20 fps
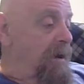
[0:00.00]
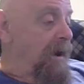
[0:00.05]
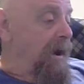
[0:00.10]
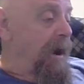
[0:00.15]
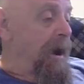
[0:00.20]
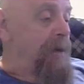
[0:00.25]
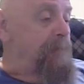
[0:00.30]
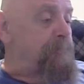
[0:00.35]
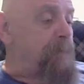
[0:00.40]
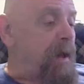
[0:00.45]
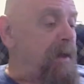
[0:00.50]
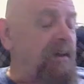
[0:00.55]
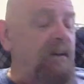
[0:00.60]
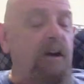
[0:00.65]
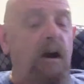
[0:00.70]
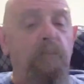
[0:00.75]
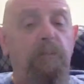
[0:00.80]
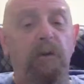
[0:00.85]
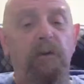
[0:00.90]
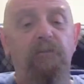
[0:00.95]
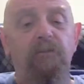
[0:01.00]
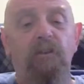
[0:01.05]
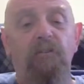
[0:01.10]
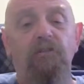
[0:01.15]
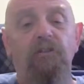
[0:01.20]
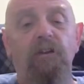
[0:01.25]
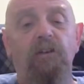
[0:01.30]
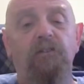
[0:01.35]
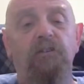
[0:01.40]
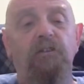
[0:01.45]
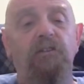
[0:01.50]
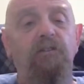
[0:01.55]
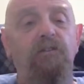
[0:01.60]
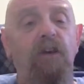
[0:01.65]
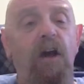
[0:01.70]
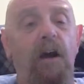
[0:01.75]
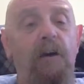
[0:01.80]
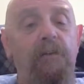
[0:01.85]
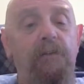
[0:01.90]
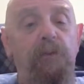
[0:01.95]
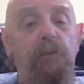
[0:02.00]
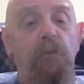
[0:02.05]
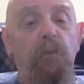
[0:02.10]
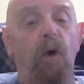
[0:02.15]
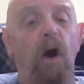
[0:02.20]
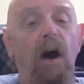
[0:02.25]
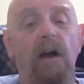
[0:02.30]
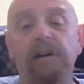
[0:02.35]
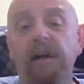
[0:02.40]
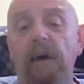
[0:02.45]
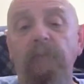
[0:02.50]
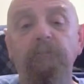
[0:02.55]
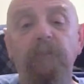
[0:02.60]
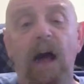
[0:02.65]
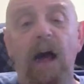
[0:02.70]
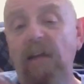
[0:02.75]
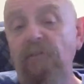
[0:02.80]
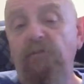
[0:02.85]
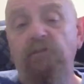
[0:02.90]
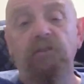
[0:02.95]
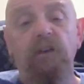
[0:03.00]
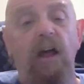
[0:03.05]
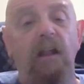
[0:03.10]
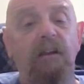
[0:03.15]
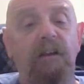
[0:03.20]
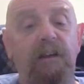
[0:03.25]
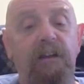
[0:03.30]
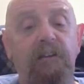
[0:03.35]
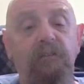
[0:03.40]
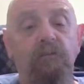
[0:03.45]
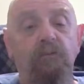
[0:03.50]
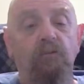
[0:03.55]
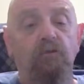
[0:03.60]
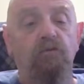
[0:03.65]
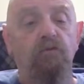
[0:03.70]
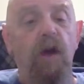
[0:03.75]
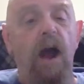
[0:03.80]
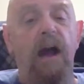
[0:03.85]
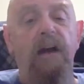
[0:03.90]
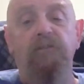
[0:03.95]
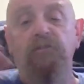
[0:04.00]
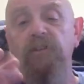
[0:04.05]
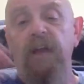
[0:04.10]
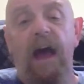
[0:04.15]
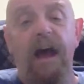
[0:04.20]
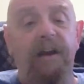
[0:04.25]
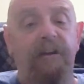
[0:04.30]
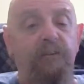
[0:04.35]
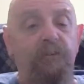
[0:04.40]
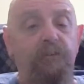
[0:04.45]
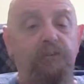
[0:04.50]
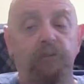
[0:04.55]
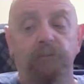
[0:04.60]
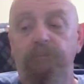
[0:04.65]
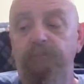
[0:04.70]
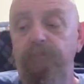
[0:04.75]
I made a couple of decisions. One, I'm not selling track stackers.